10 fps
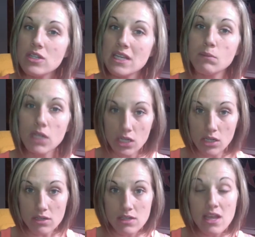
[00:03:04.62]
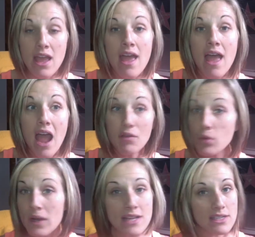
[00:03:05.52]
team learns.
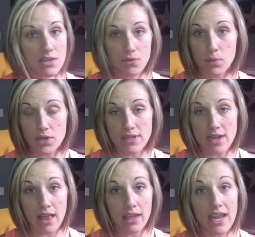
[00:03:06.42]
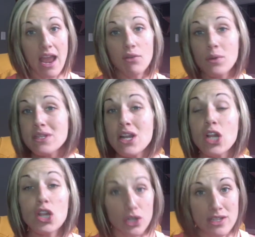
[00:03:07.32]
Everyone has a different personality. Everyone's going to
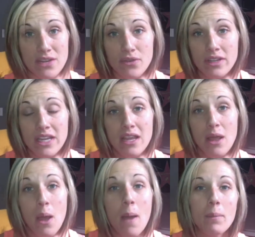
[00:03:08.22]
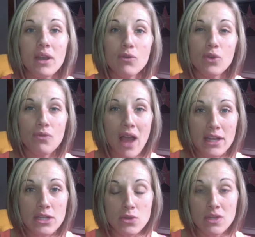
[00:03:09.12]
learn differently. But if you
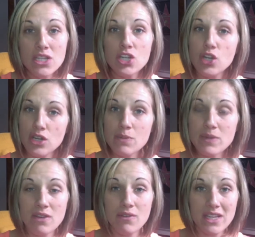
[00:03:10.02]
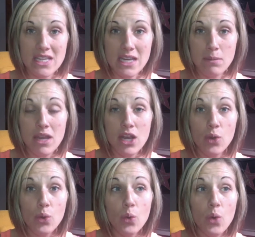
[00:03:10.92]
fine tune it to your specific team and
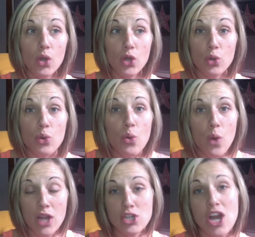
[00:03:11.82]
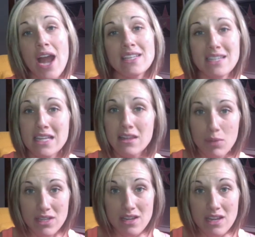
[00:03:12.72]
who you attract into the
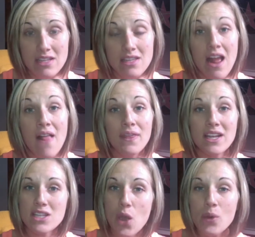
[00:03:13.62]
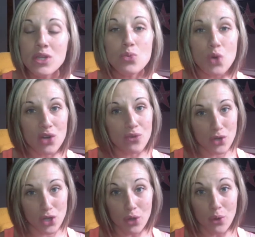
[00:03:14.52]
business, then it's going to work for
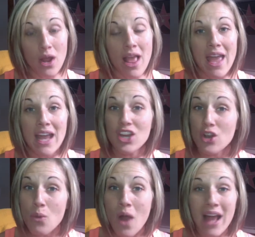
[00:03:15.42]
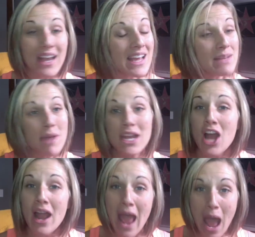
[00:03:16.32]
you. And you know what? It might
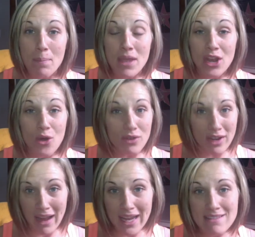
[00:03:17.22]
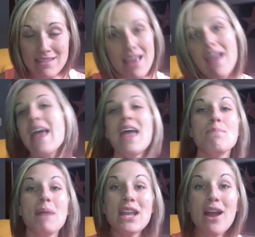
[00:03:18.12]
not happen overnight. It
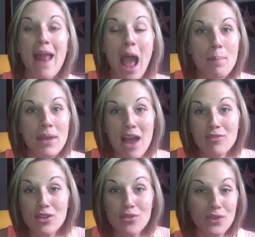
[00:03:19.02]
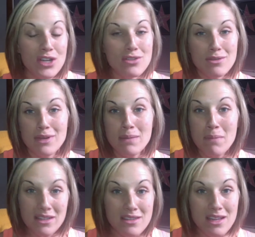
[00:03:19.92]
might not happen after the first 3
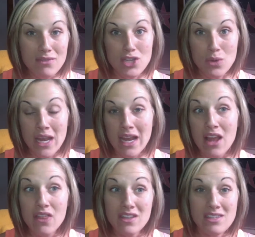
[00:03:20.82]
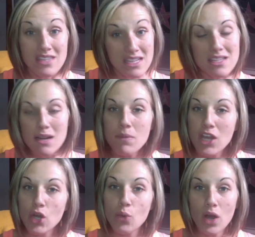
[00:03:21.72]
months of doing the system that
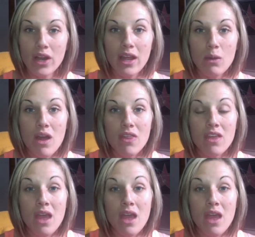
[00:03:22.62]
you're working with,